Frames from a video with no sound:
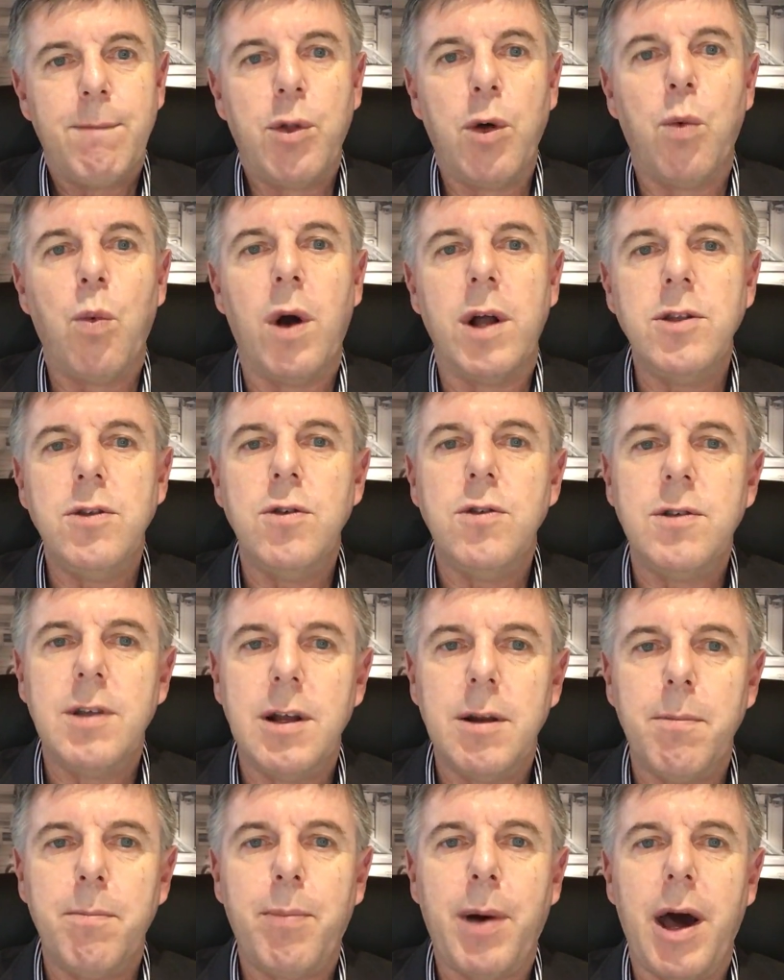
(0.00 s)
The One New
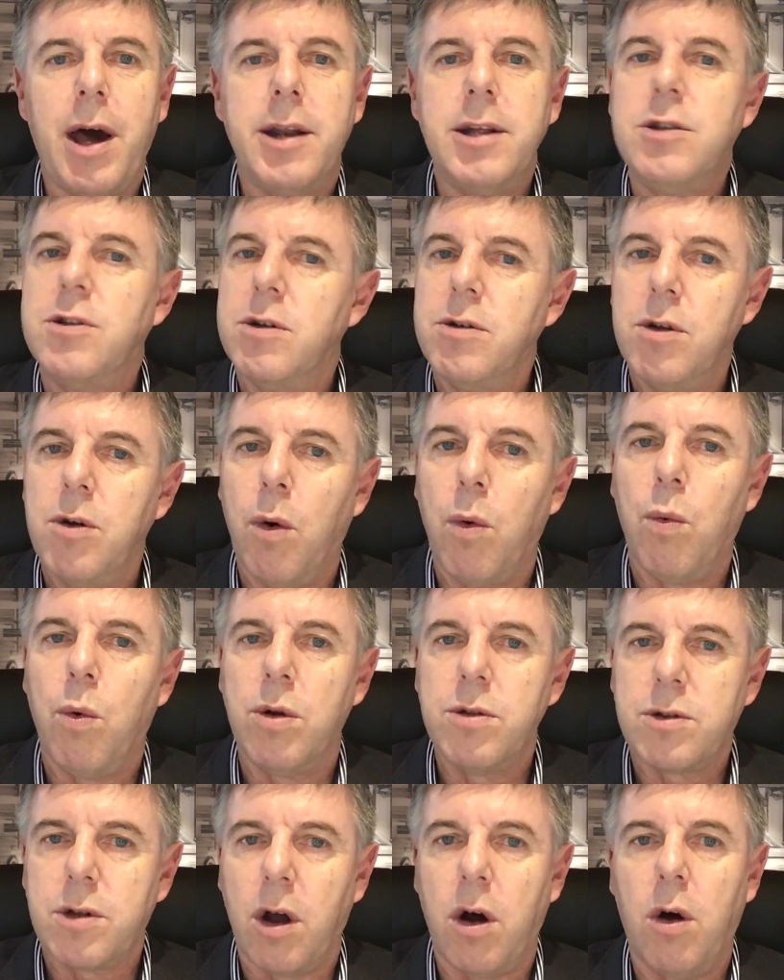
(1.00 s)
Zealand Party do not
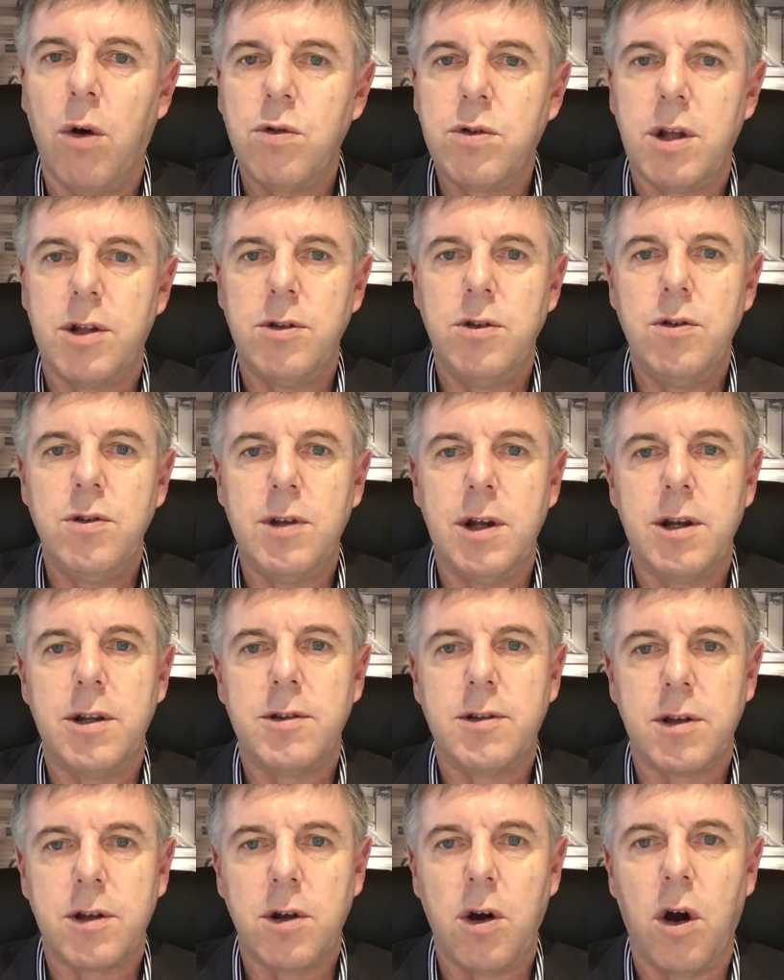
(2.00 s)
want to alter New
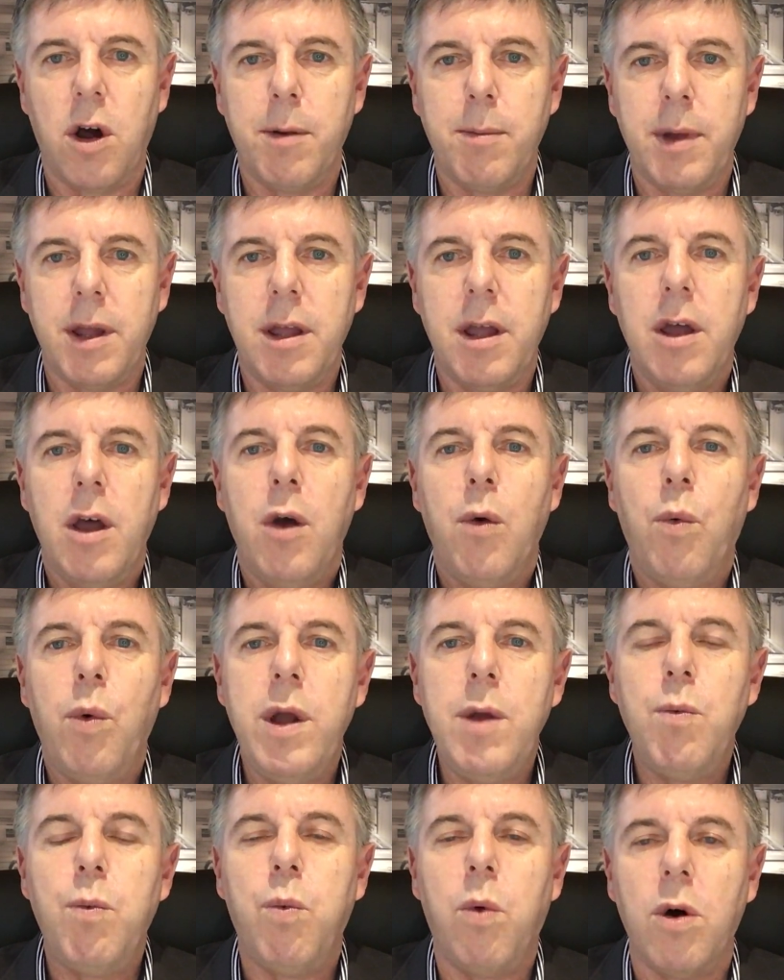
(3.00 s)
Zealand's economy.
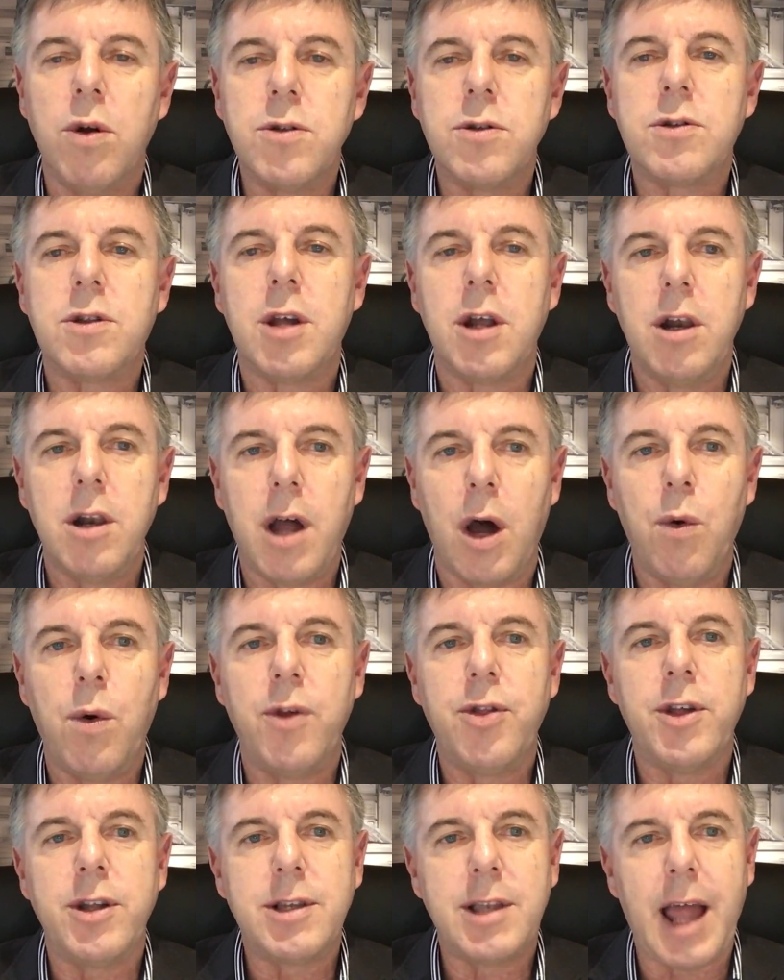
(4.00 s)
We want to
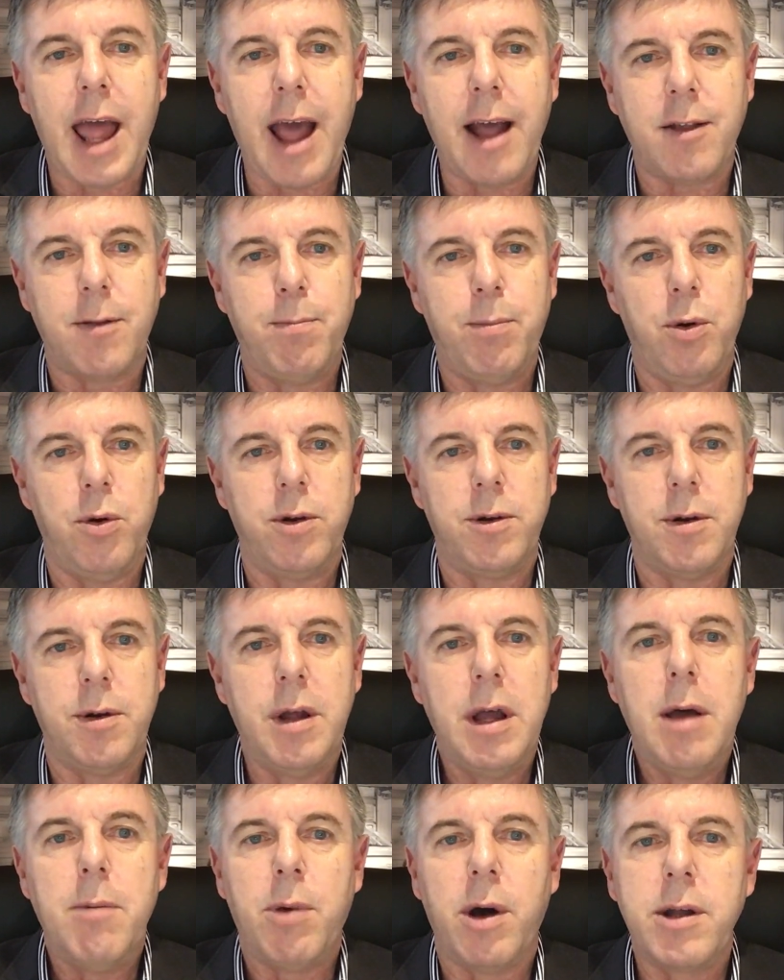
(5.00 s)
lower the tax burden
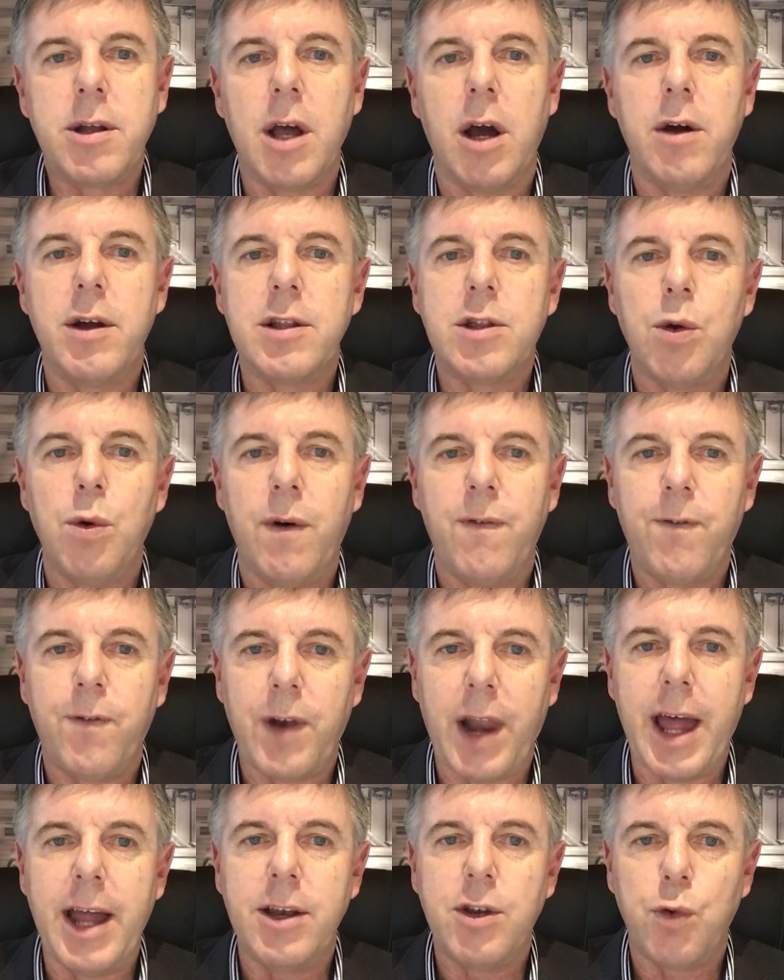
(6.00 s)
by going to a
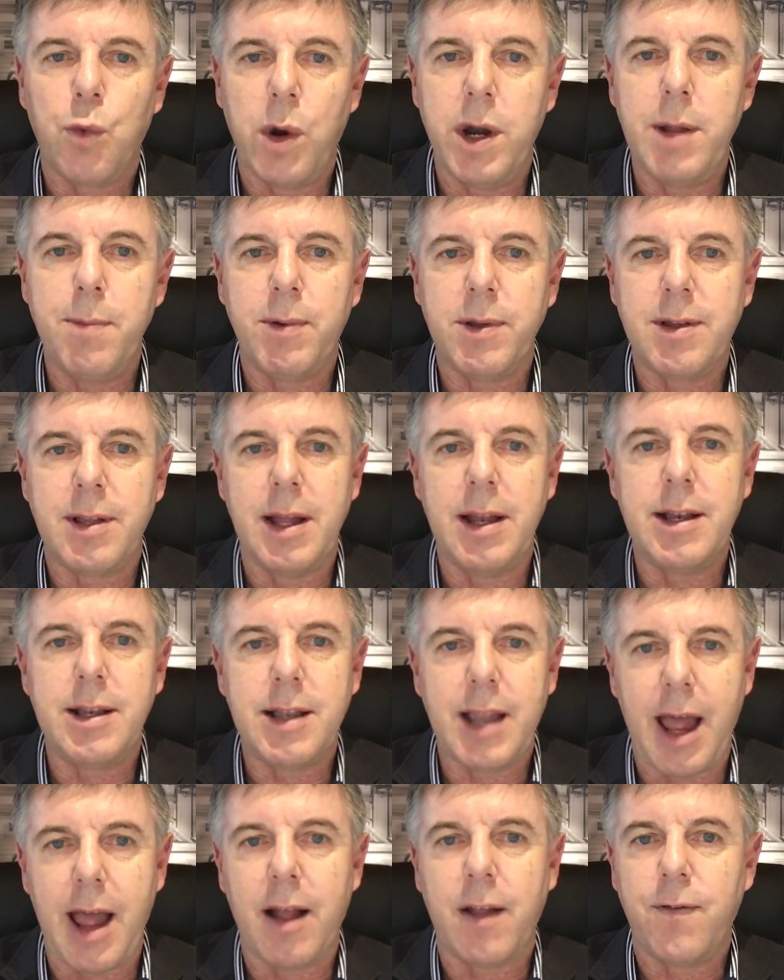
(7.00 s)
flat 20%
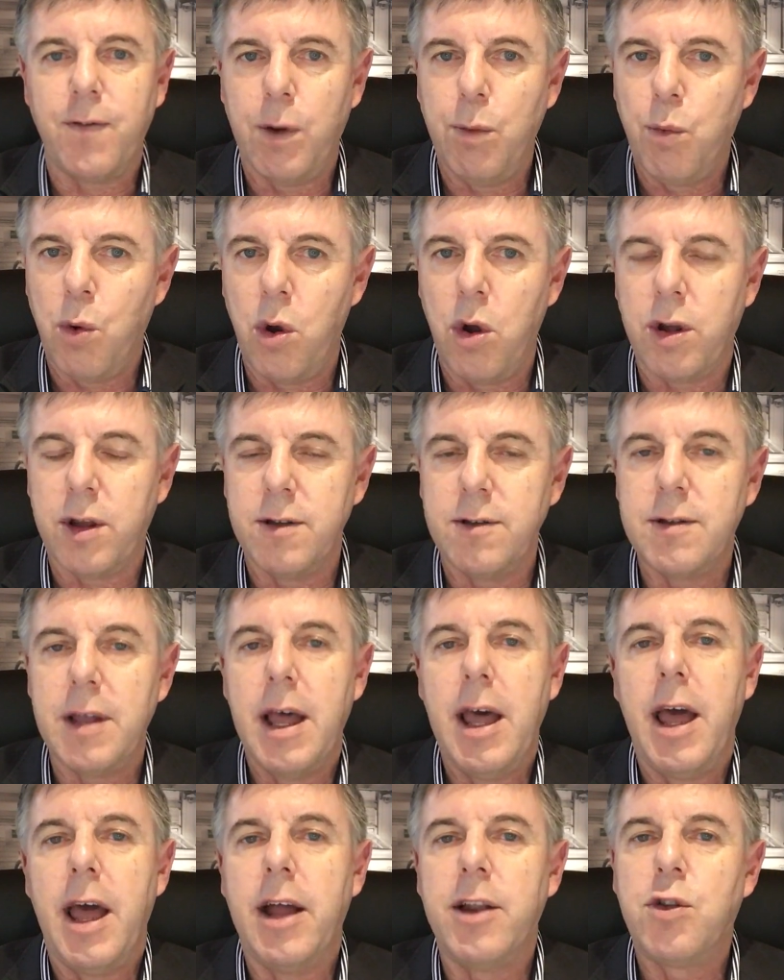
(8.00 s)
tax for workers
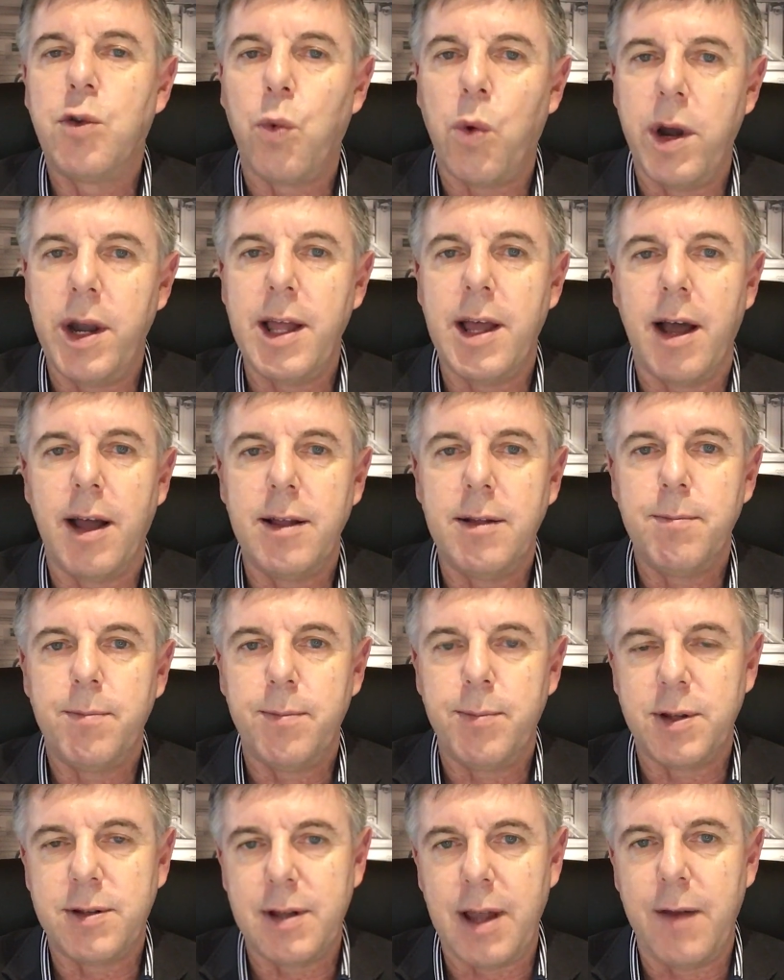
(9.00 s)
and
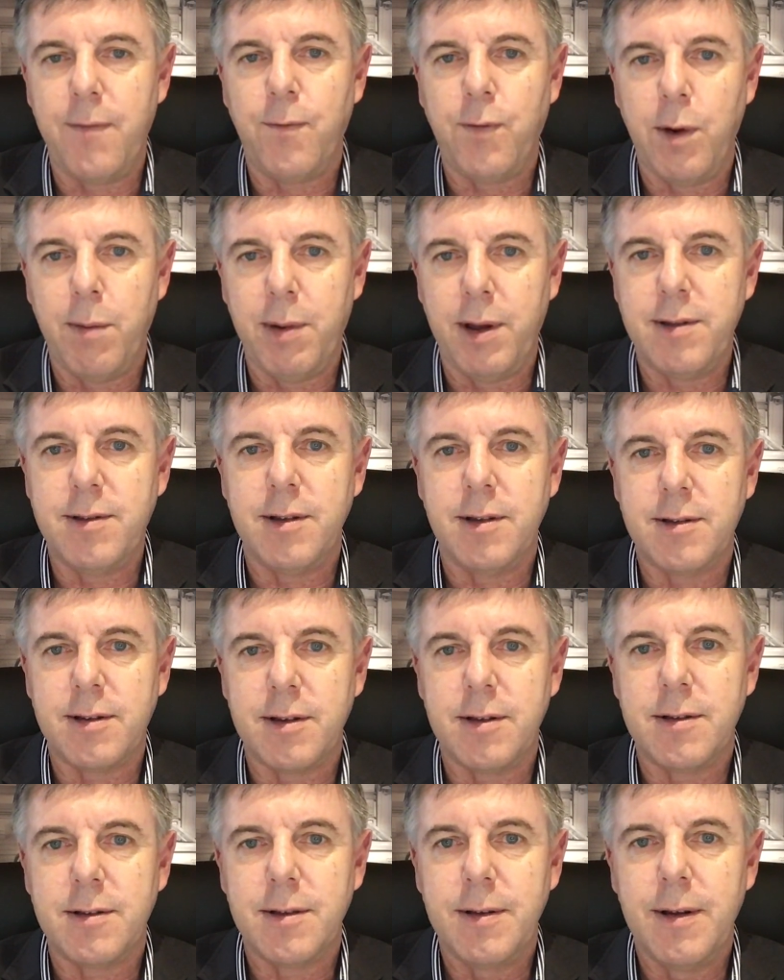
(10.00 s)
28% for
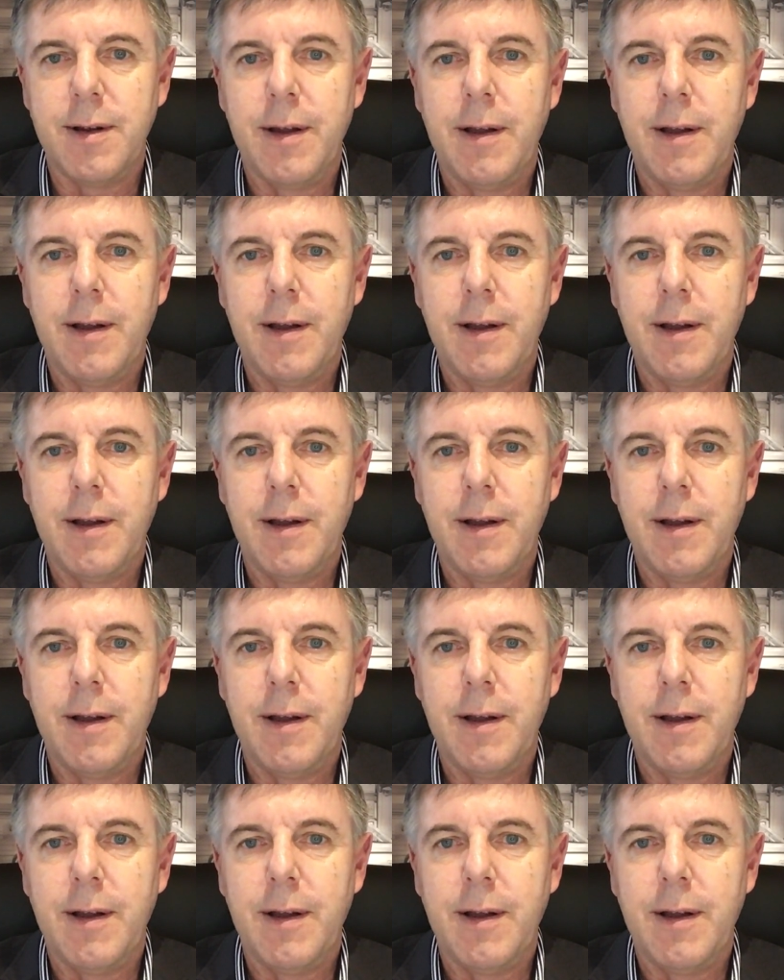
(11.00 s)
businesses.